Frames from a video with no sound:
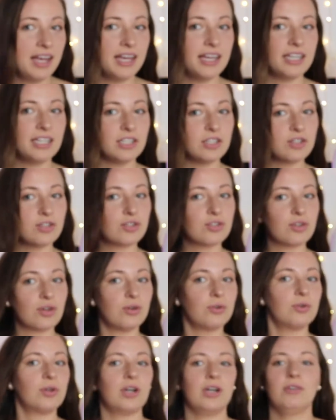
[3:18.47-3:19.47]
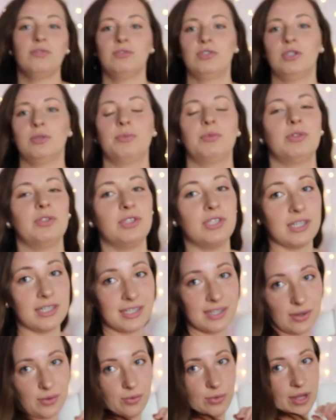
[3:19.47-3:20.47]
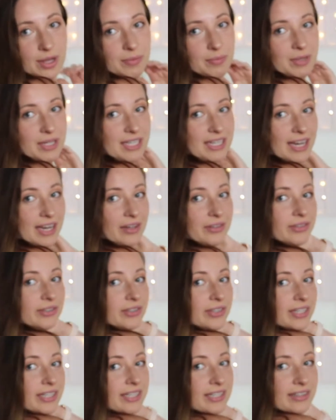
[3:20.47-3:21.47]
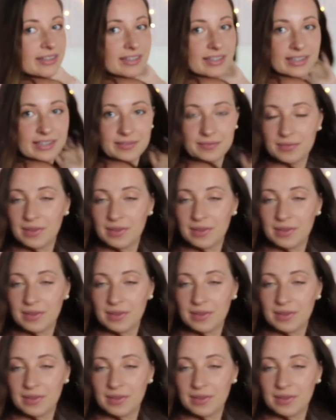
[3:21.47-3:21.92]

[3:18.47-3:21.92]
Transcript: It's so comfortable, doesn't weigh me down or anything